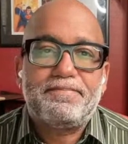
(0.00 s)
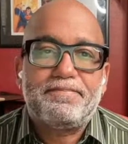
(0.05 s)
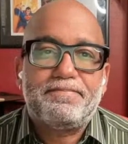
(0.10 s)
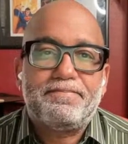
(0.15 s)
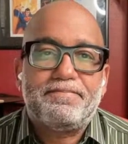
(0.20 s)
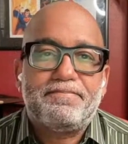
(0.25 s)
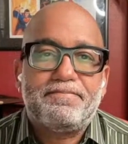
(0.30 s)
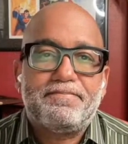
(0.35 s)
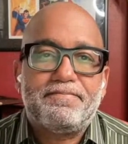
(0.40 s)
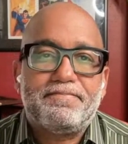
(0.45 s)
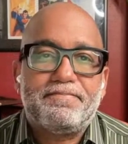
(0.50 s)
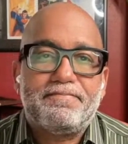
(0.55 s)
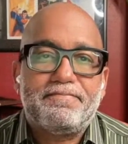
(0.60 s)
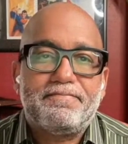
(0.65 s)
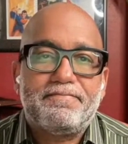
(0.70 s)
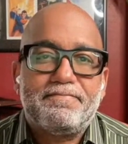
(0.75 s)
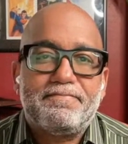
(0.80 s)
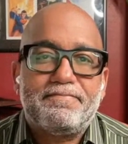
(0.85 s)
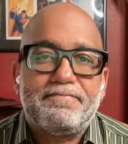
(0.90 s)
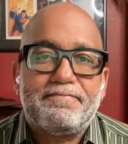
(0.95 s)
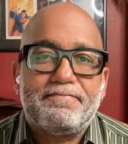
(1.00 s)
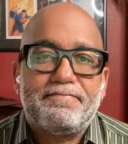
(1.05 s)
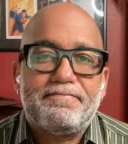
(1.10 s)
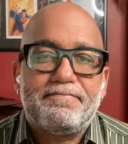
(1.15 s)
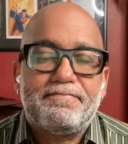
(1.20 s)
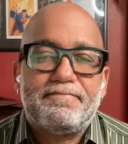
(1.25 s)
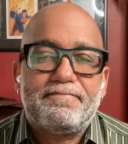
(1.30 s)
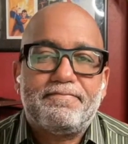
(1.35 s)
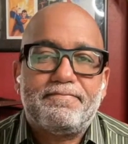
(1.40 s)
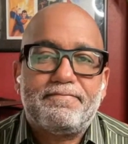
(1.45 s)

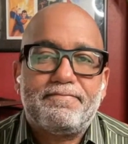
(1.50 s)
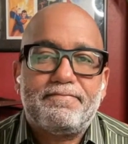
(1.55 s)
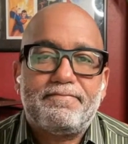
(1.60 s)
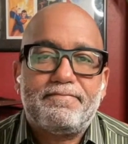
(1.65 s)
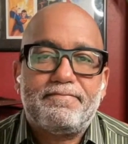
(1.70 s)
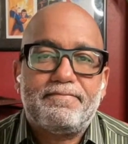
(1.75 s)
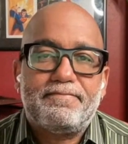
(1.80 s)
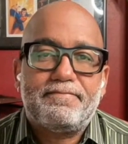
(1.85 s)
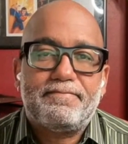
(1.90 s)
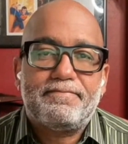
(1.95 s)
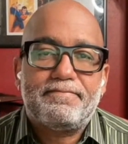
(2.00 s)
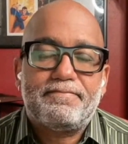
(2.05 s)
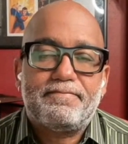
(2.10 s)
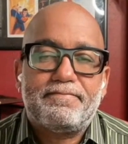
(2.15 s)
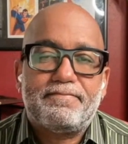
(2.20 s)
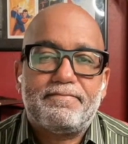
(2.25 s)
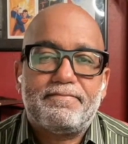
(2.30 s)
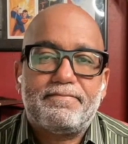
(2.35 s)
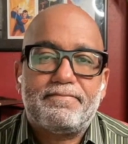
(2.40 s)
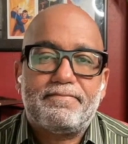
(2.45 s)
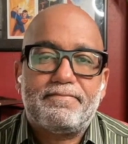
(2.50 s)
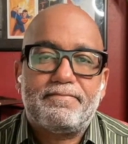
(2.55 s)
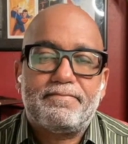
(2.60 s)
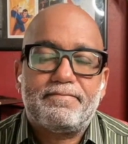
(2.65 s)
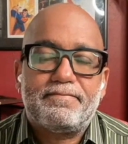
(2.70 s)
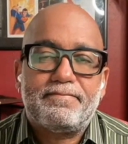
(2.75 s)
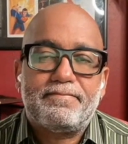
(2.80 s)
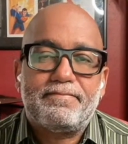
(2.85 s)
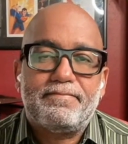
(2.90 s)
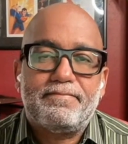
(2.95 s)

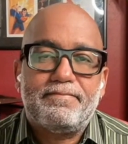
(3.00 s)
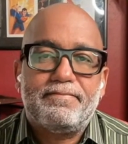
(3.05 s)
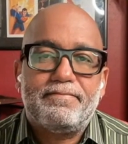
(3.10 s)
The person shown says nothing.